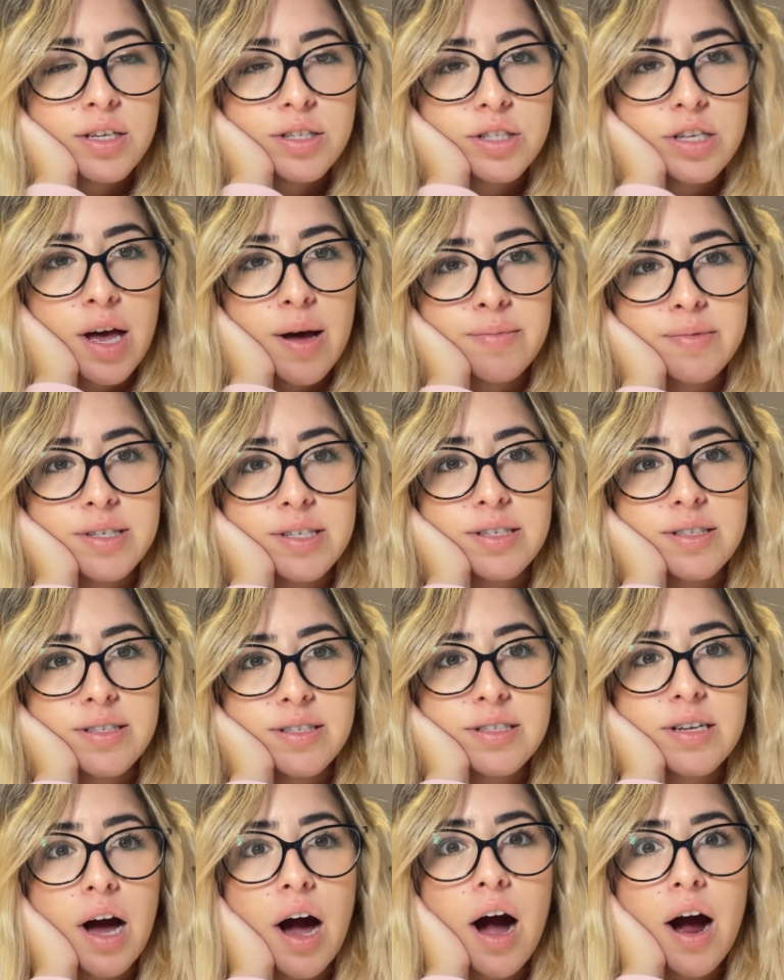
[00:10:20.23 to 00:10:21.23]
So I'm
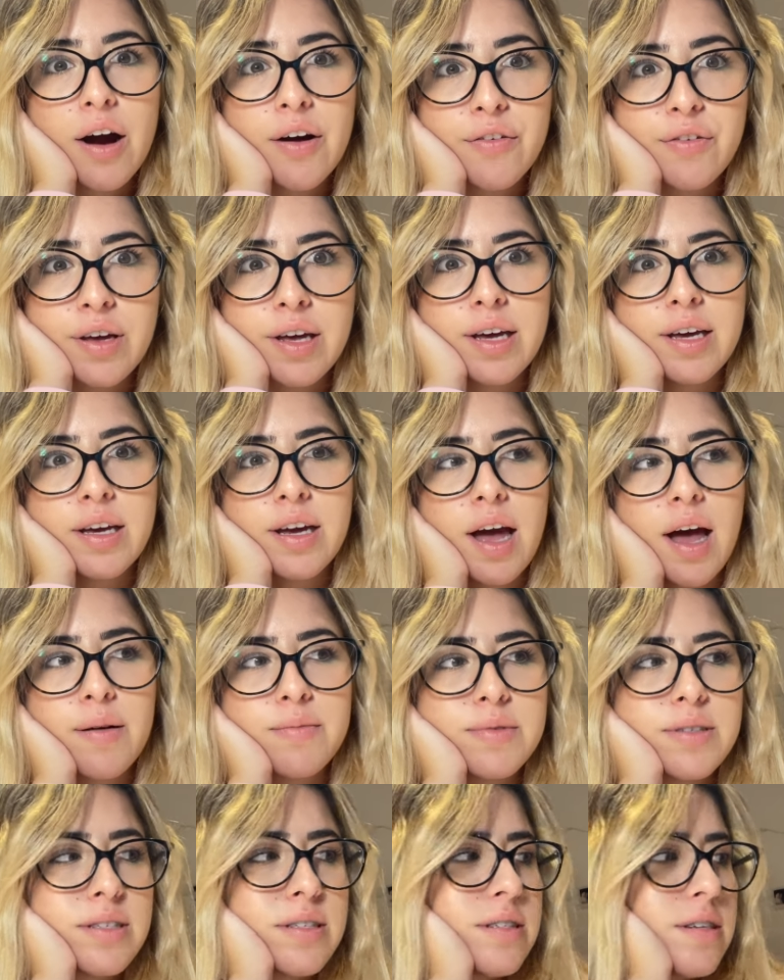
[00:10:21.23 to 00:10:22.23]
starving,
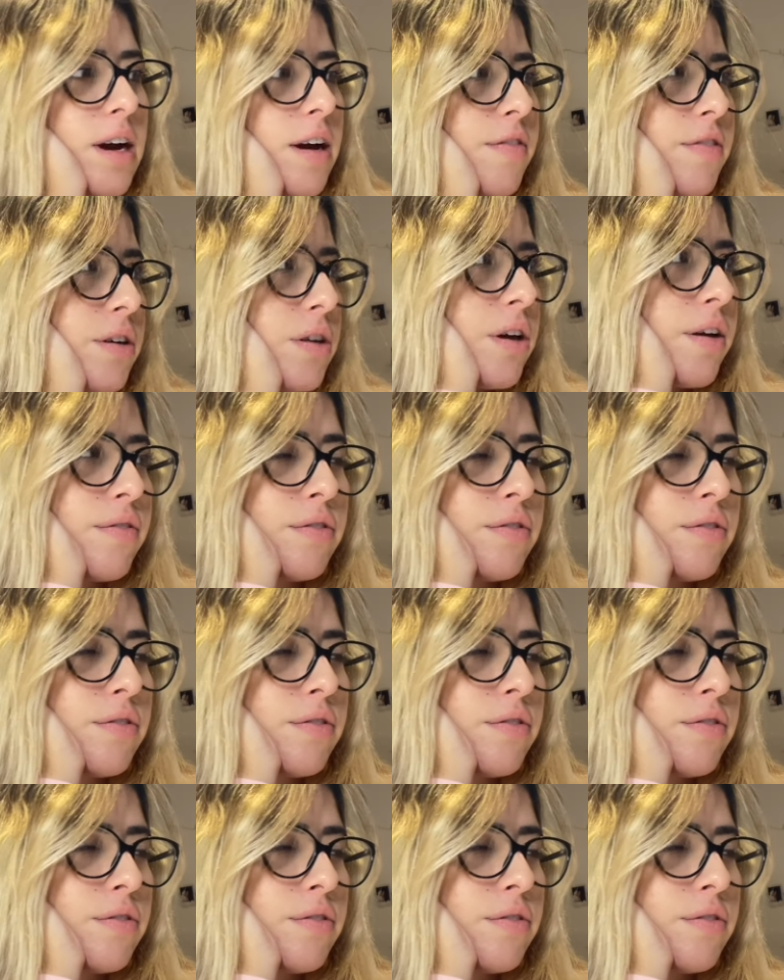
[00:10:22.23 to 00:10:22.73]
you